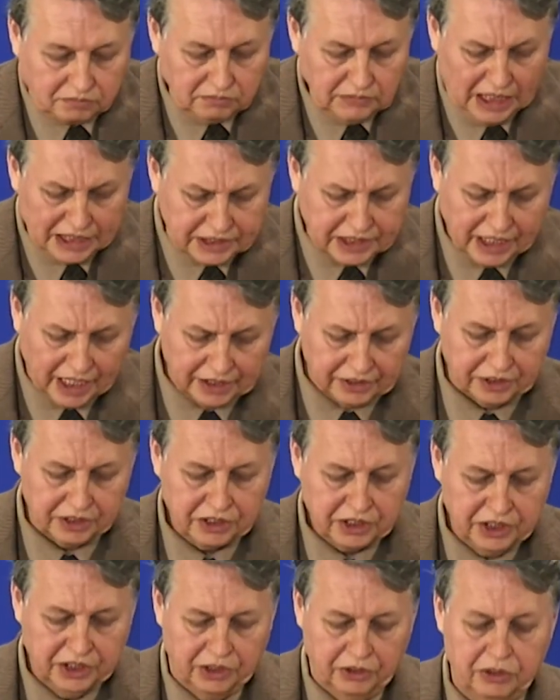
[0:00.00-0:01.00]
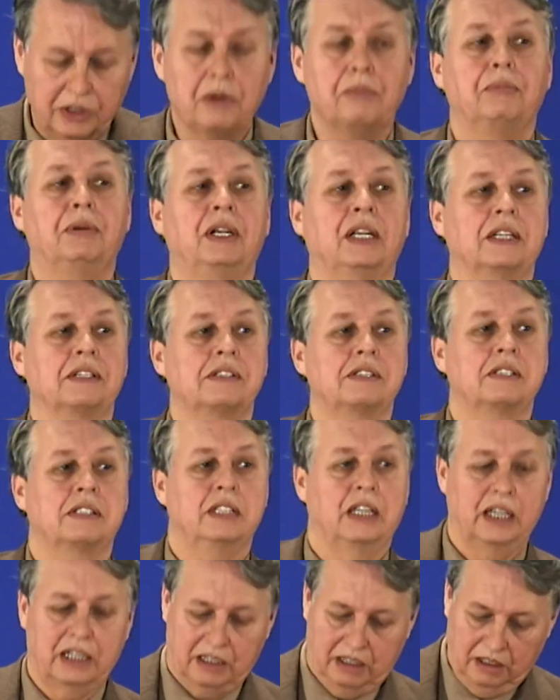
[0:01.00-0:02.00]
a tattered coat upon a
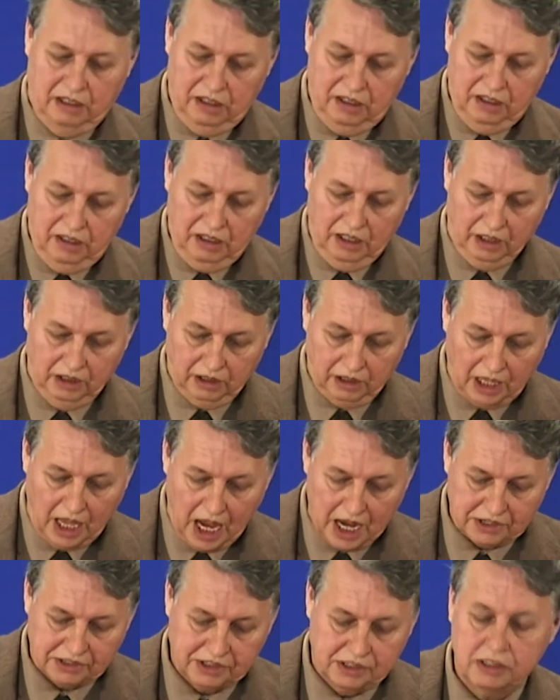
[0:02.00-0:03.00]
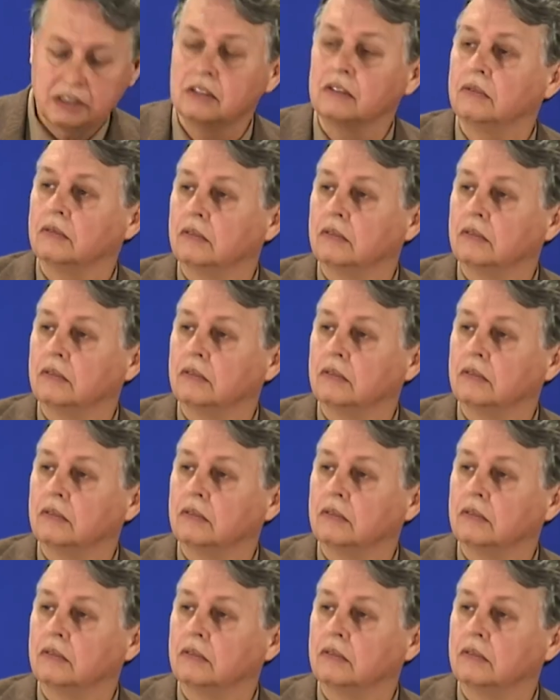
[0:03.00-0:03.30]
stick, unless